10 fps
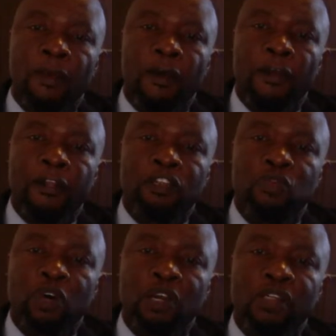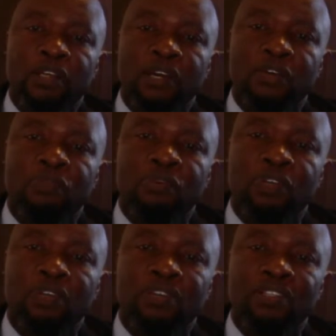that warrant cannot
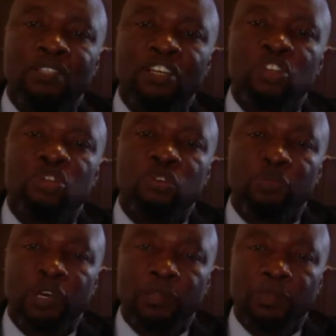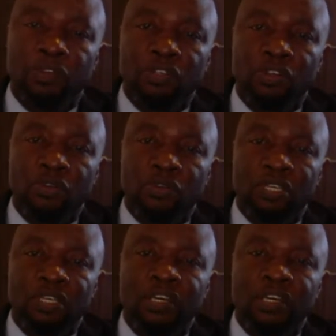be just issued by the prosecutor.